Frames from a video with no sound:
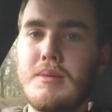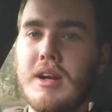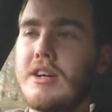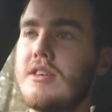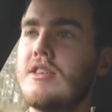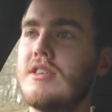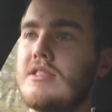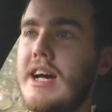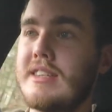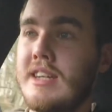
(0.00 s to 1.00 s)
click on
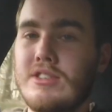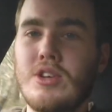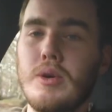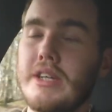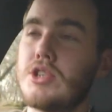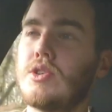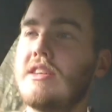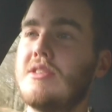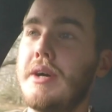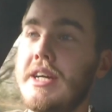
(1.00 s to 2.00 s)
contact, and it's calling
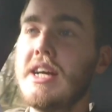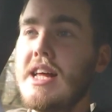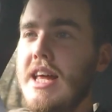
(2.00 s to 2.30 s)
straight away.